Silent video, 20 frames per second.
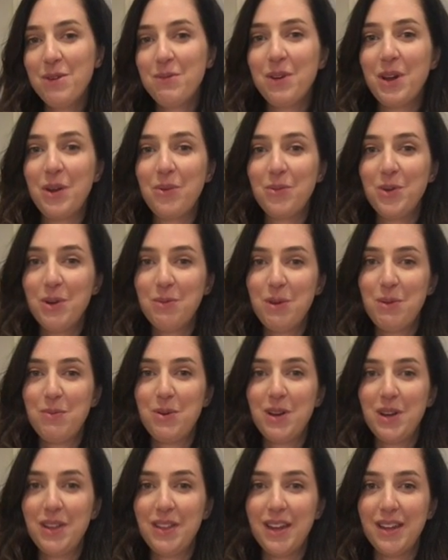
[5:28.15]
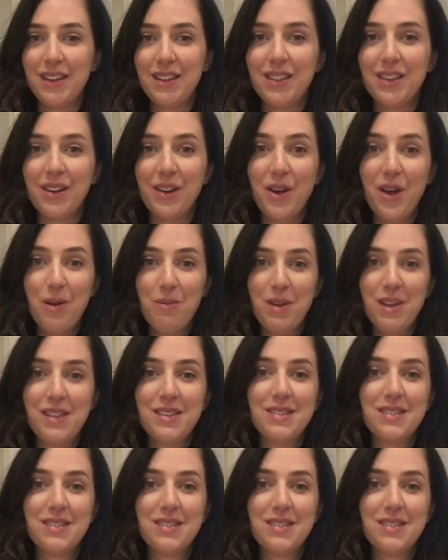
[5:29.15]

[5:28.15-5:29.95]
but I will be putting that in the comments,